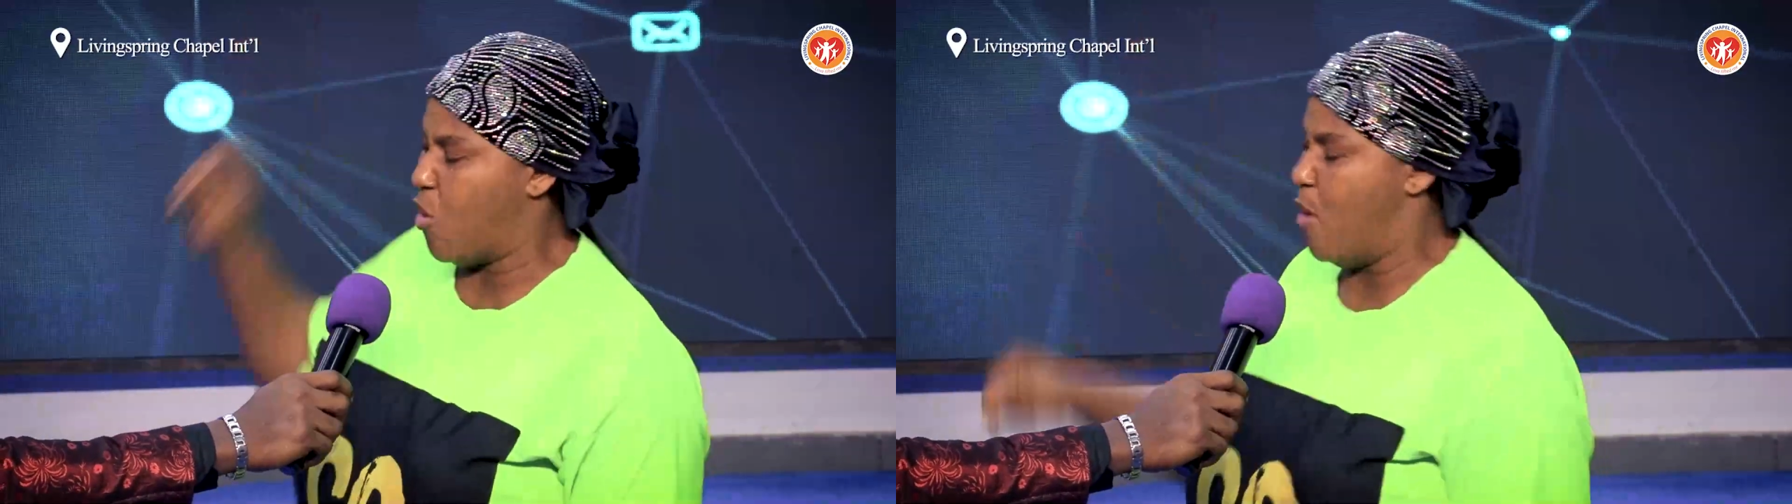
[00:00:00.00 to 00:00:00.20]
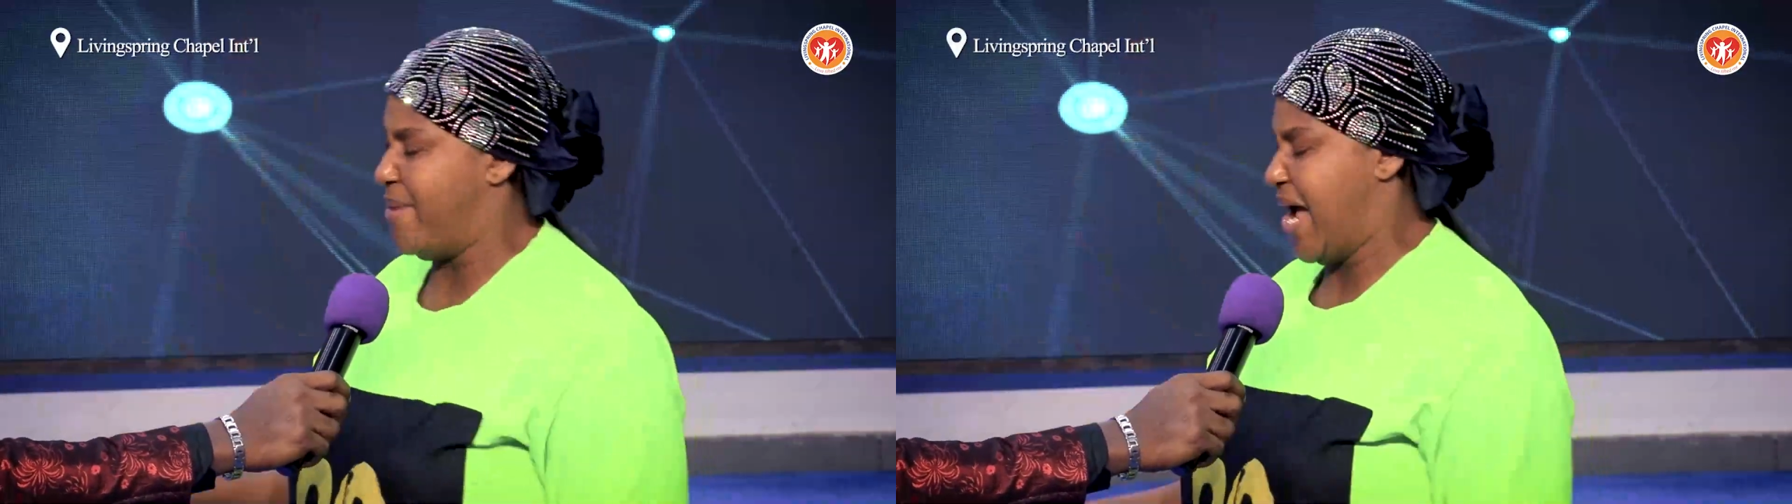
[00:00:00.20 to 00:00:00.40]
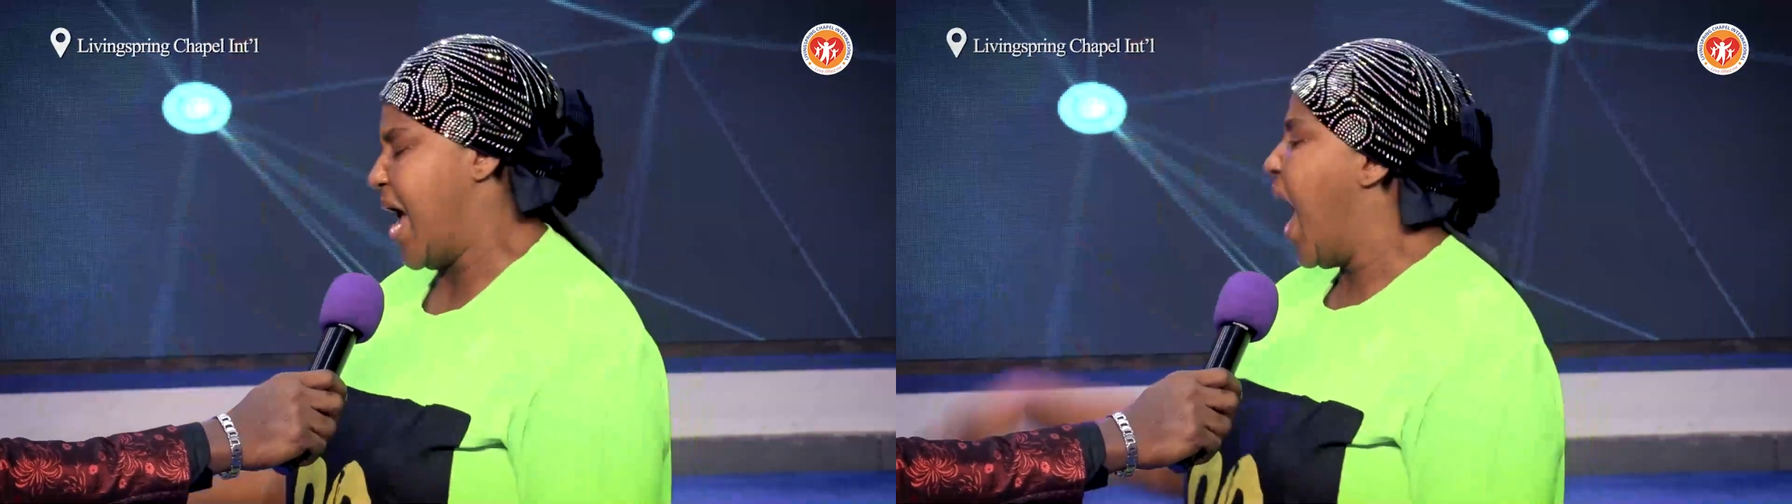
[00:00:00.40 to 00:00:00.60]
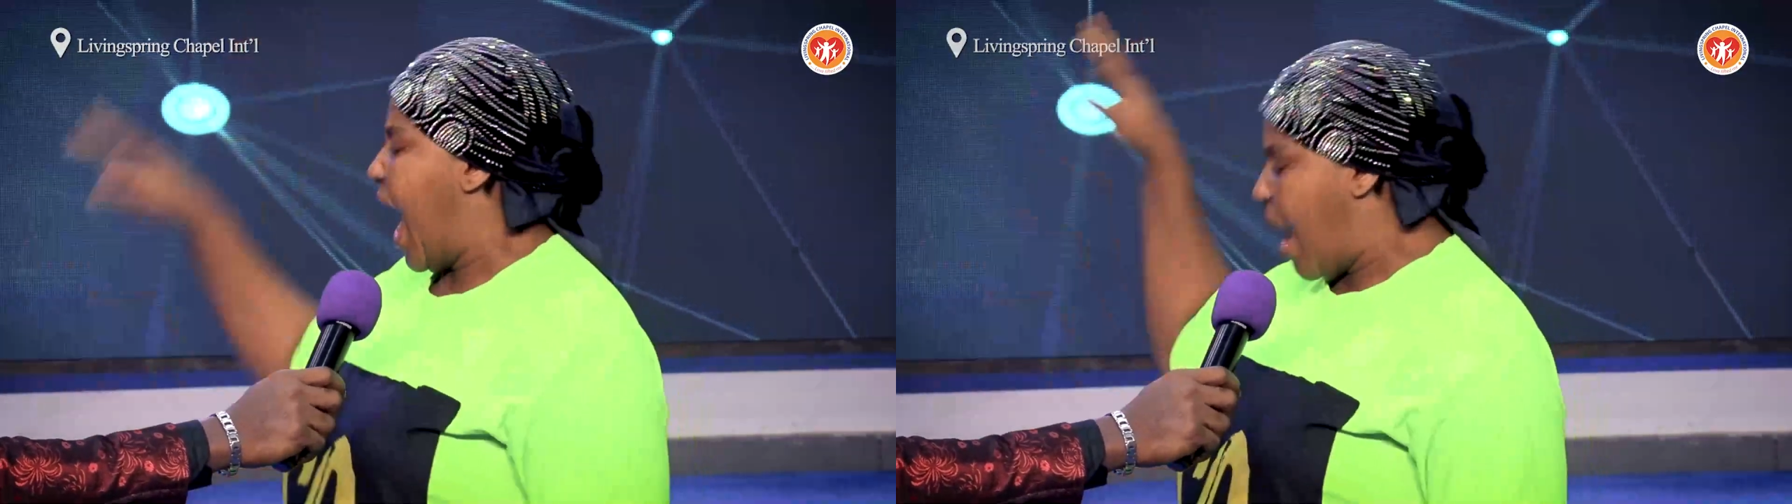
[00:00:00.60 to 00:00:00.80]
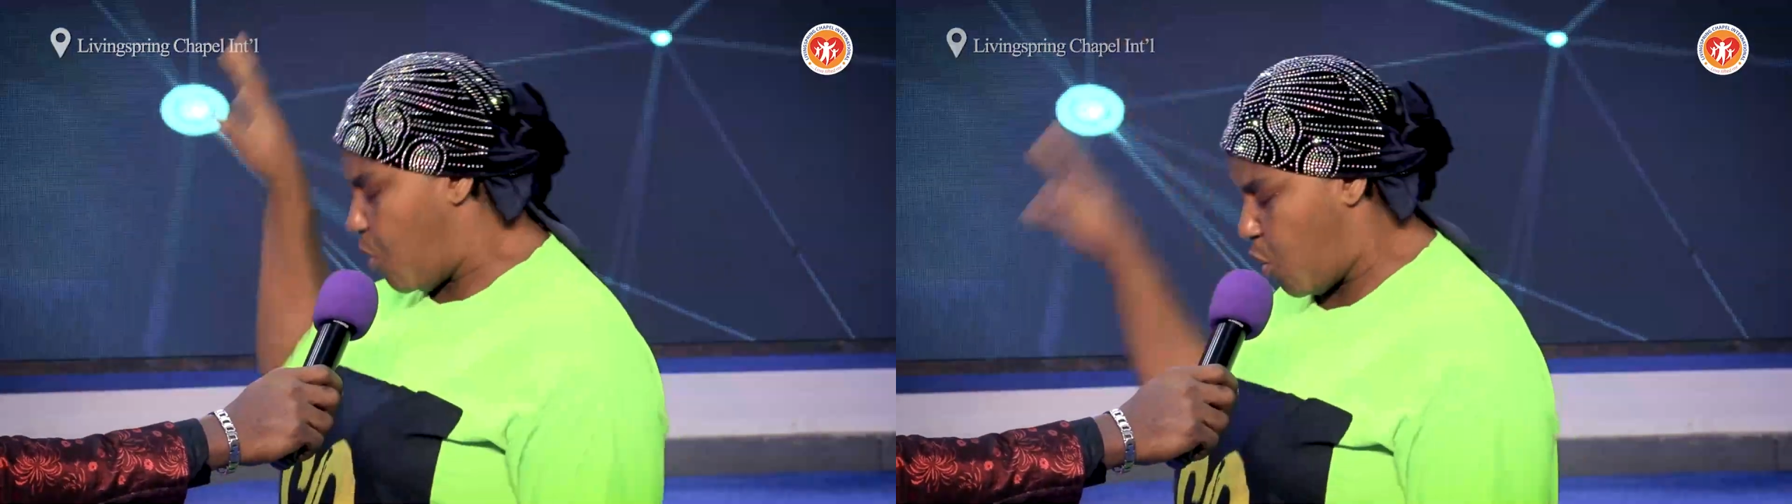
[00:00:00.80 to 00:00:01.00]
come back,
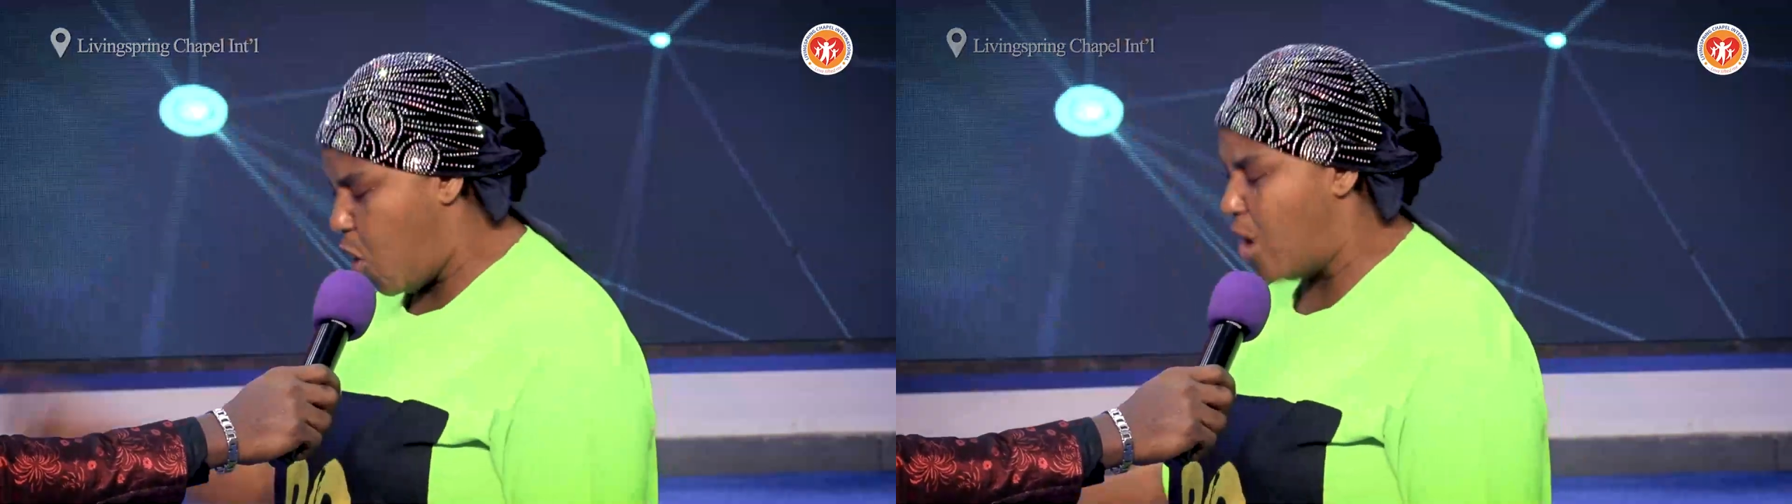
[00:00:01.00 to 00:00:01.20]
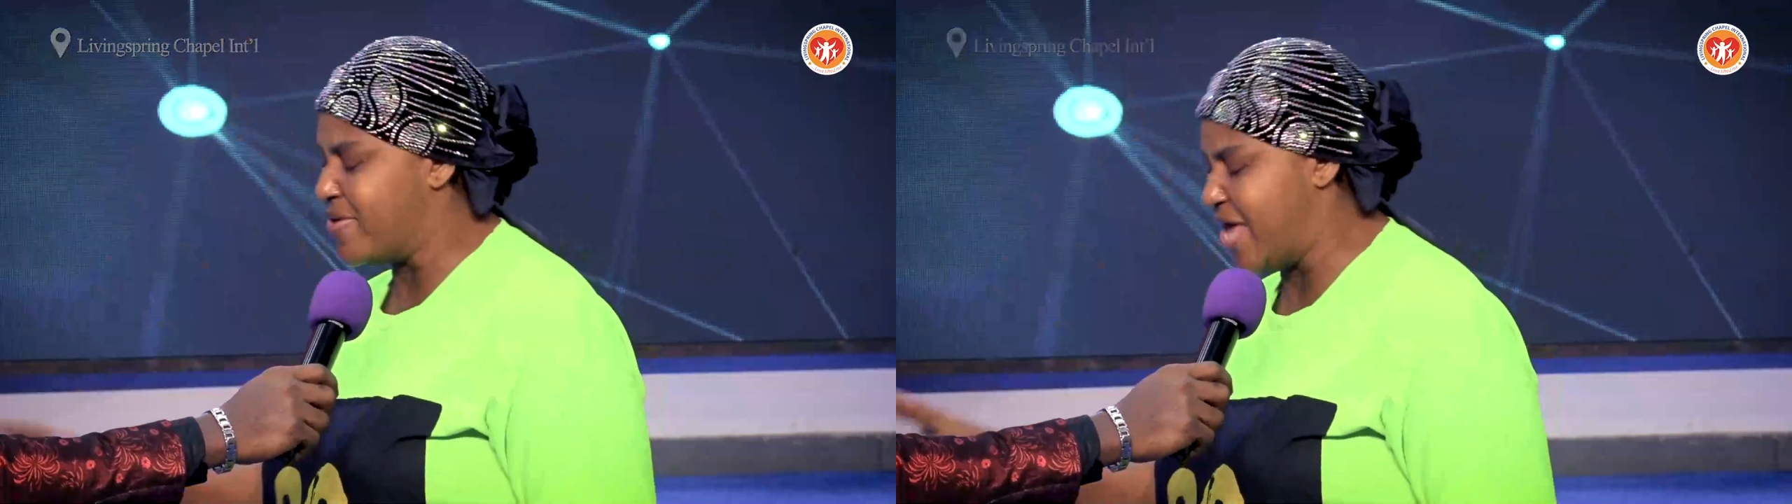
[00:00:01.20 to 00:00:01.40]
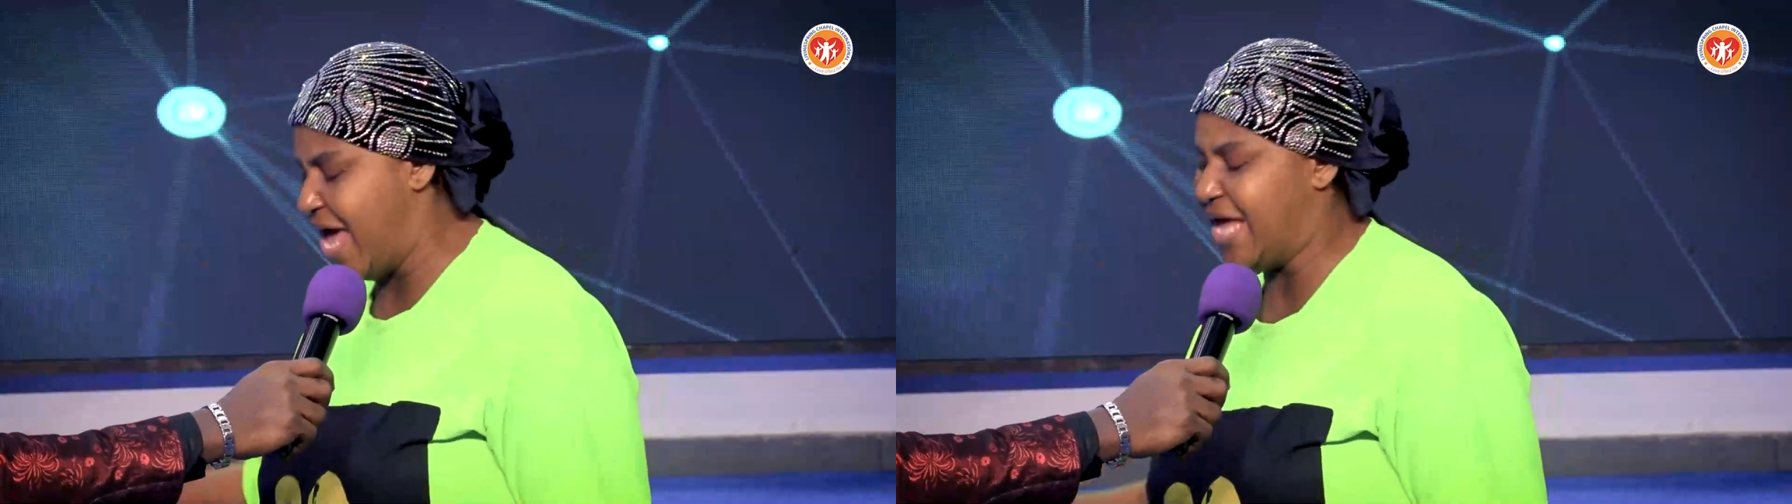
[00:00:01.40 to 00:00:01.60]
I will come here